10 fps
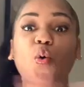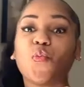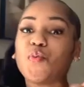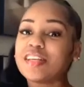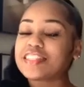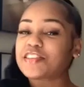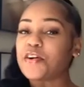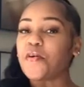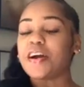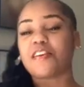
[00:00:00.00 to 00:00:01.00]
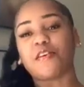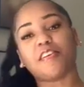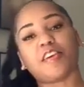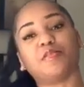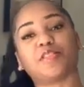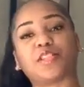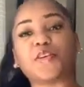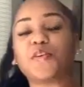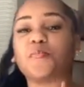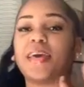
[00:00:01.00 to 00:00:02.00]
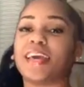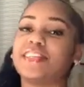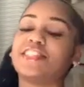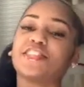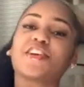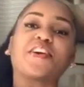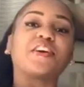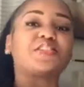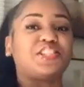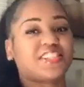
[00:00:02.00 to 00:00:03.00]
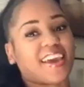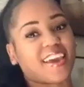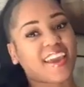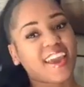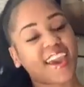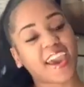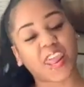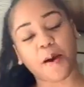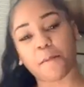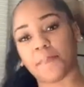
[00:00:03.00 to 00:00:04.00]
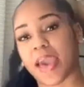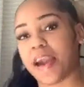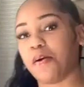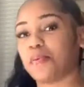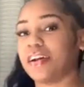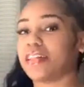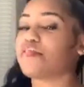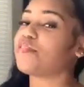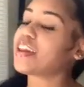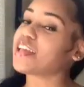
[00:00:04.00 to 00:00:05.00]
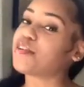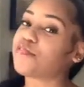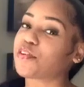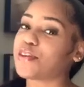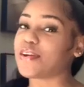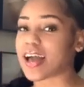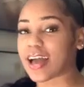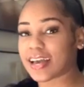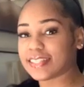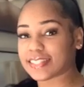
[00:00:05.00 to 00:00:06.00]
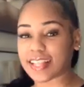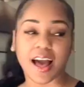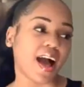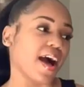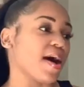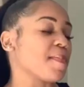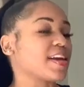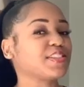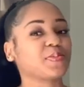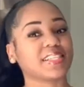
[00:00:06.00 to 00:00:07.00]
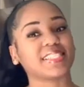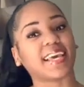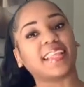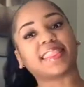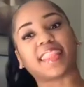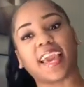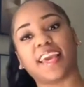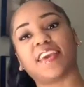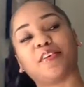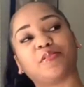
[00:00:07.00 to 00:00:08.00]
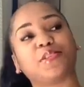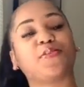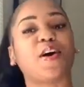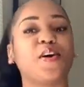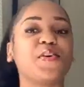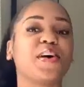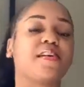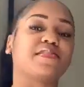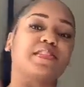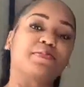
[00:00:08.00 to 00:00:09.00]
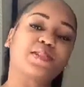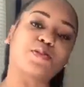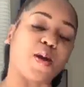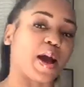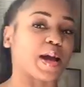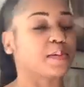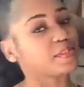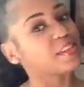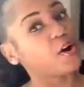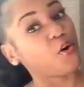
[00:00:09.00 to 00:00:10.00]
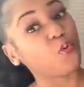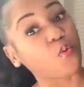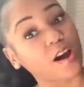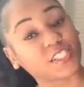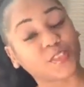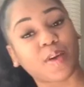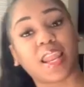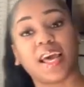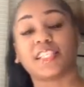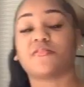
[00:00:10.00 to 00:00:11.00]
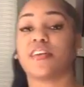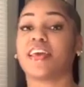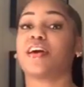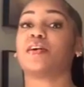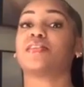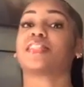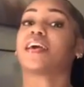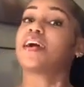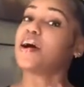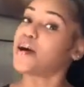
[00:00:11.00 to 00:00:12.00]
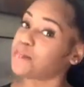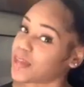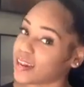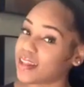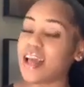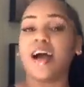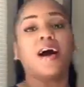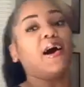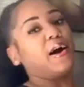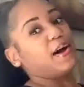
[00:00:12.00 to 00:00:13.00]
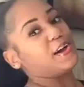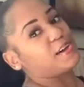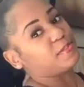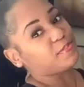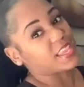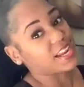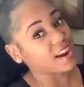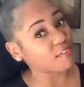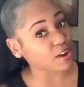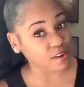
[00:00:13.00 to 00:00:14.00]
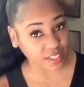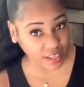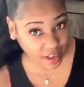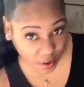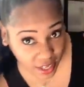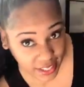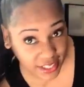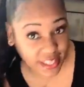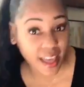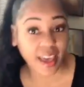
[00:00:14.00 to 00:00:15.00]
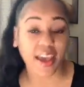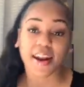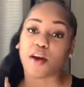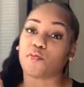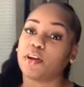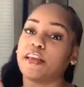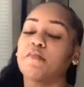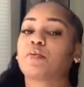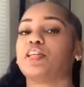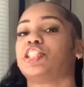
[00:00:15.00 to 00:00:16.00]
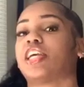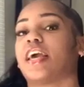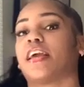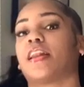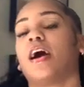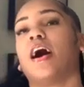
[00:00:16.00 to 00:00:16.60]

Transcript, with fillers: What's going on YouTube? It's your girl Jay and I'm back with another video for you guys. Um, I just want to say thank you to all who have subscribed, watched my last videos and commented. Um, it never goes unnoticed and I really appreciate it.